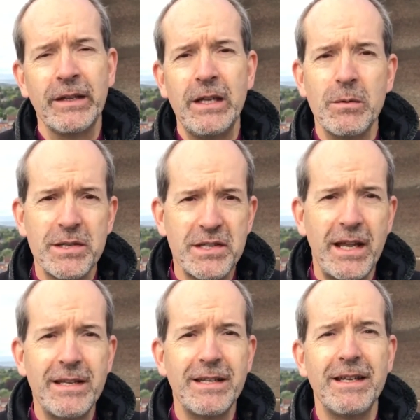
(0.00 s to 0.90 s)
You
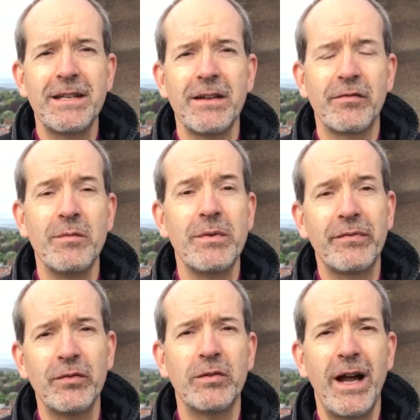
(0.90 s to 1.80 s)
ascended from
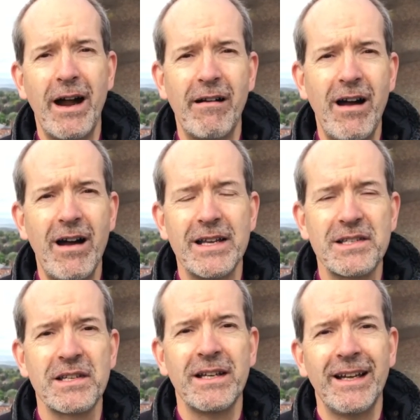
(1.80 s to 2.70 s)
before our eyes,